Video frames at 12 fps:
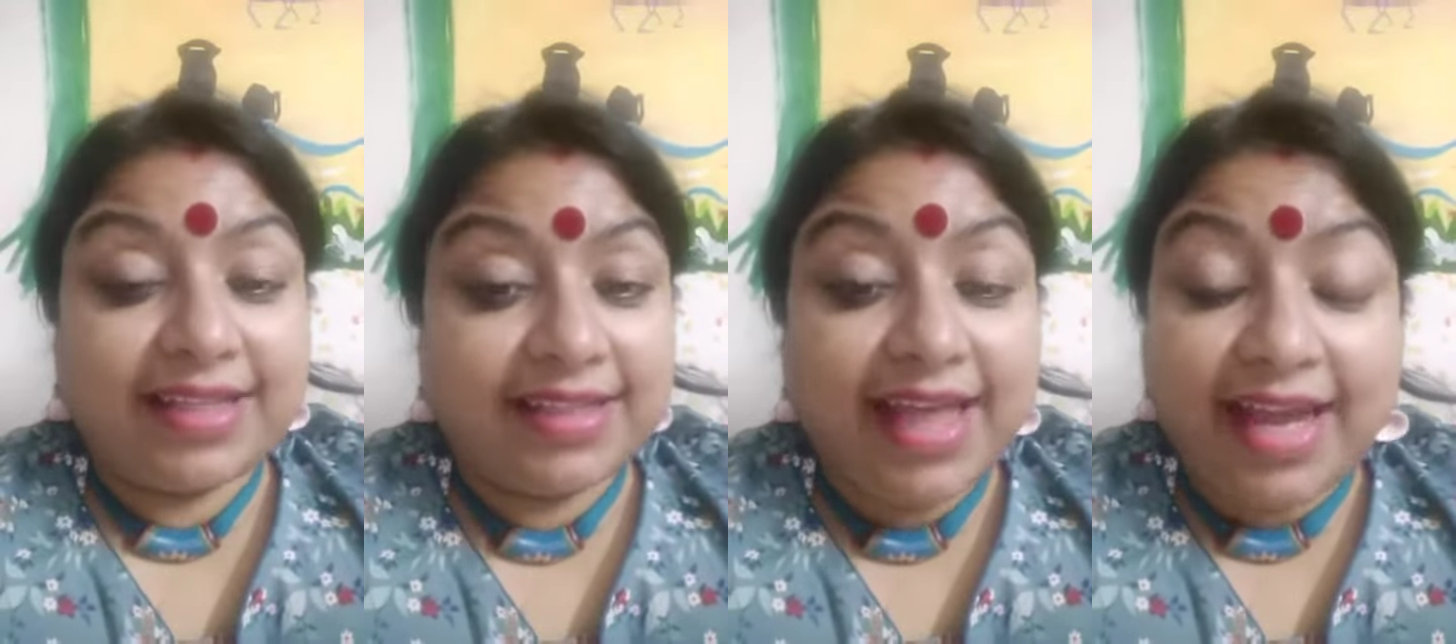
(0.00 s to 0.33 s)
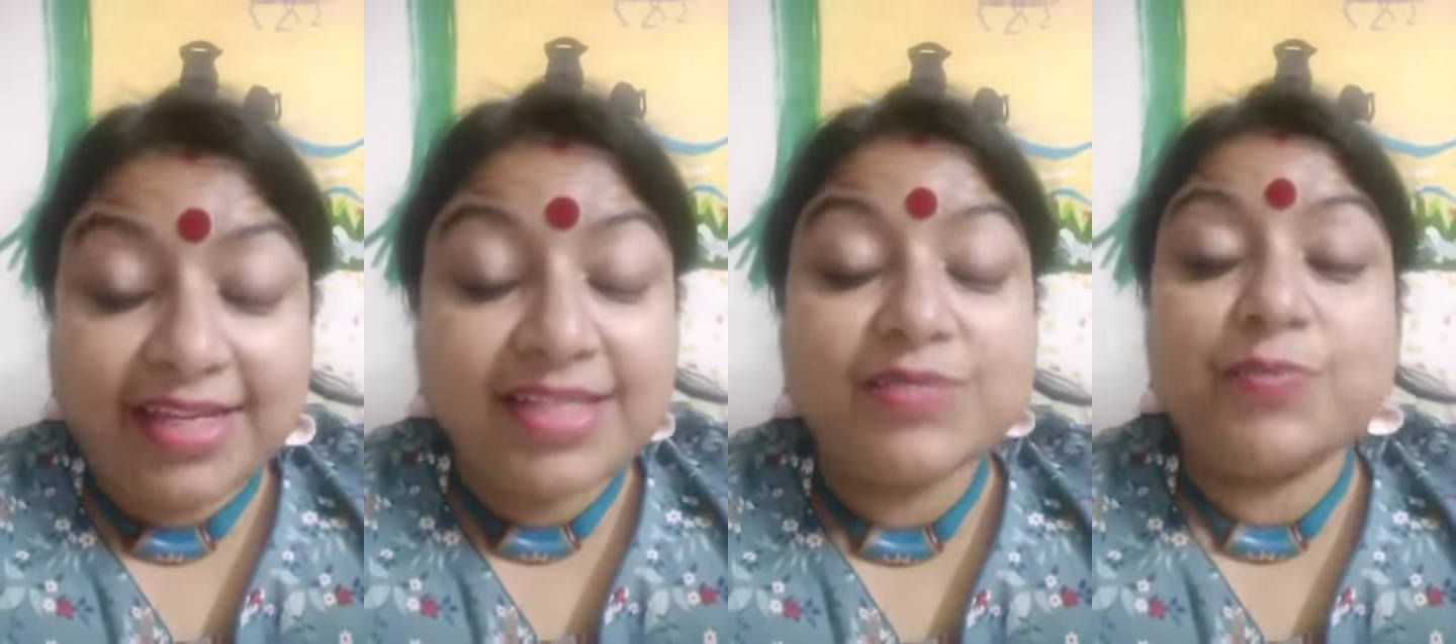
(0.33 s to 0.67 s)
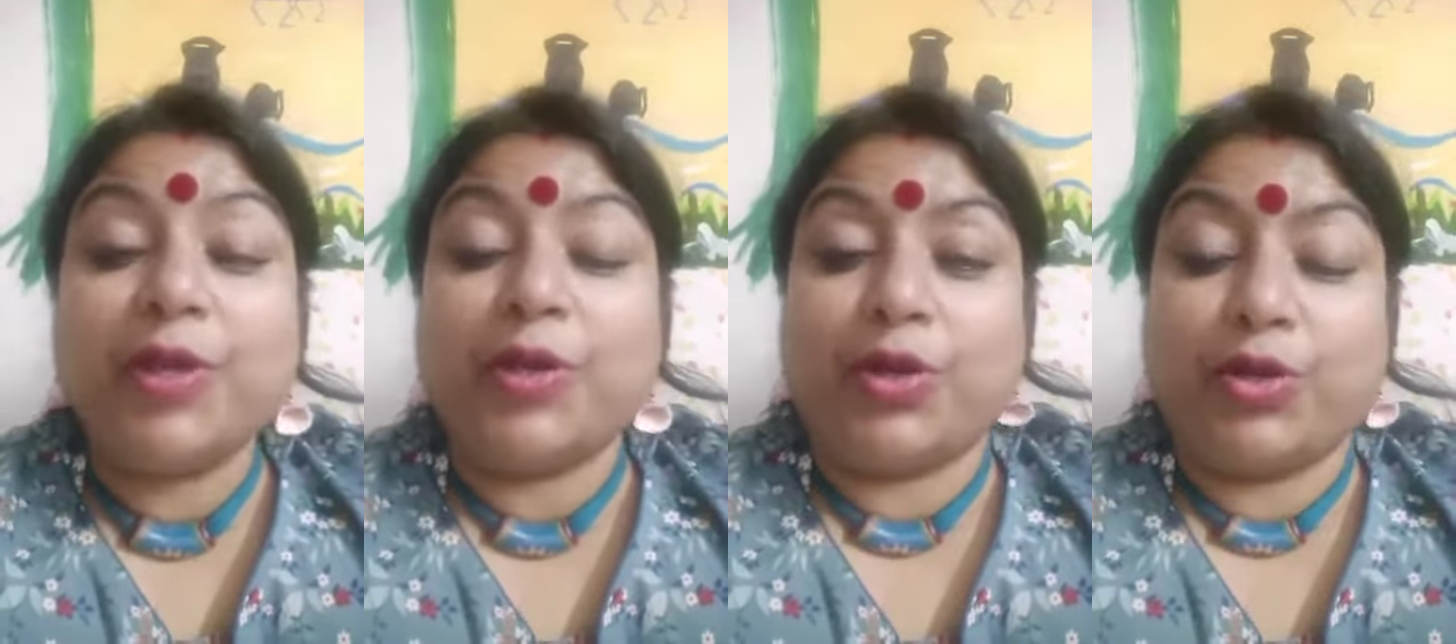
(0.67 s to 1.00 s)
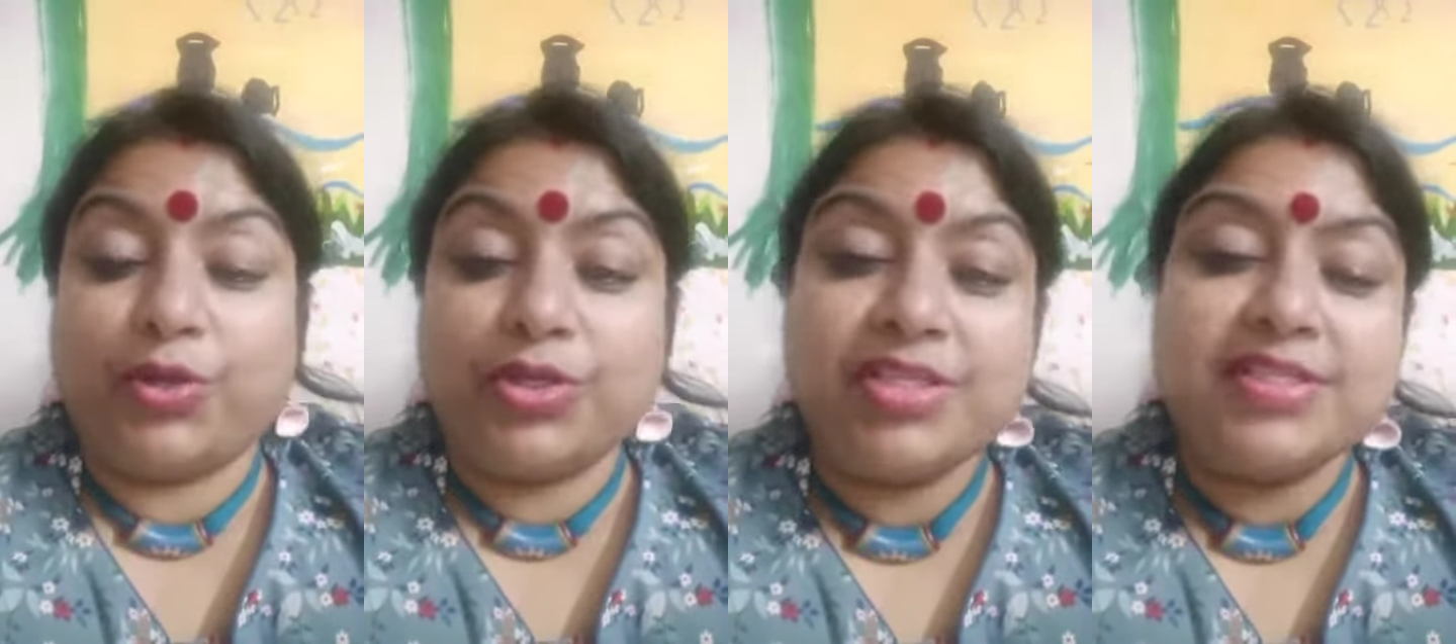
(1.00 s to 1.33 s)
that is
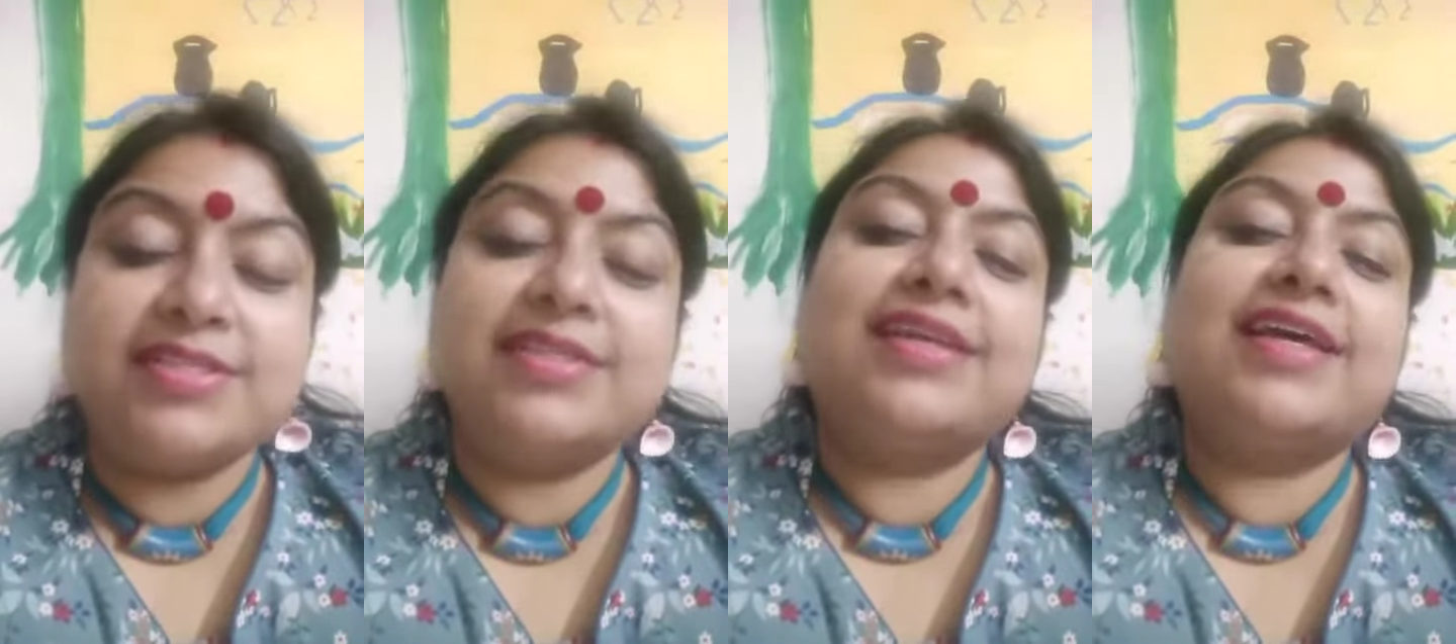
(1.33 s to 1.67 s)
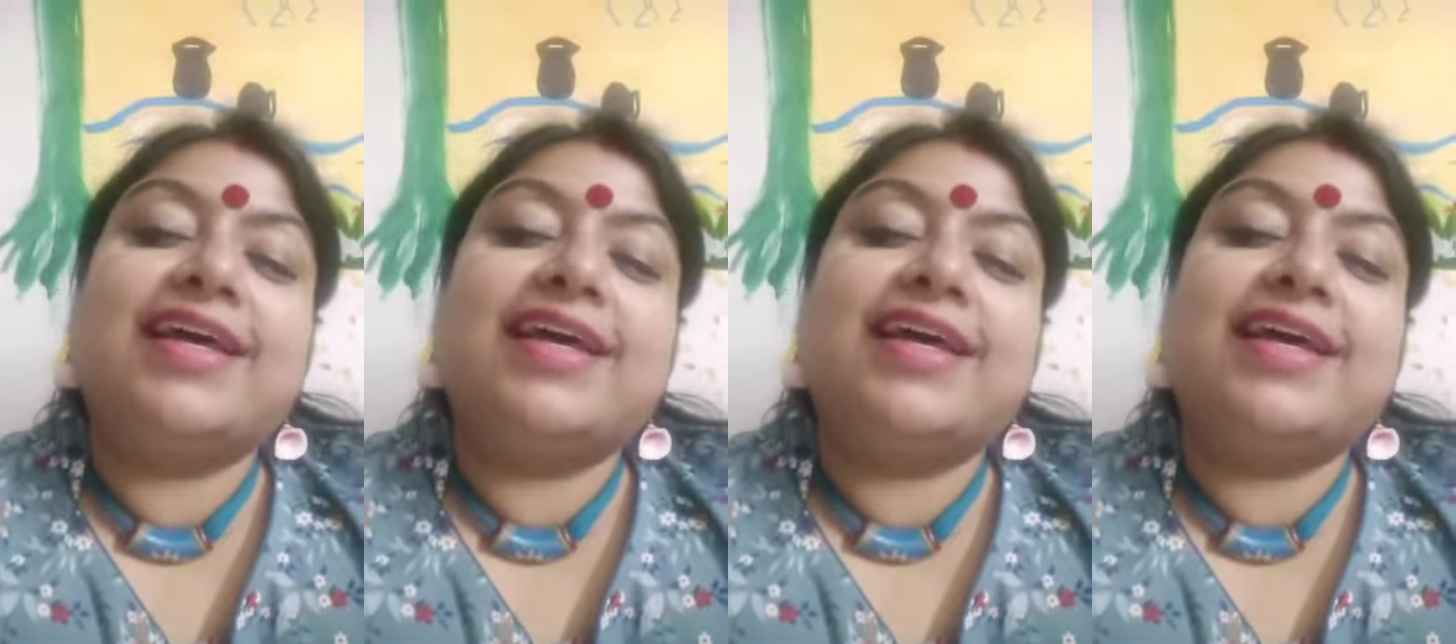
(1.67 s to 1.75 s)
because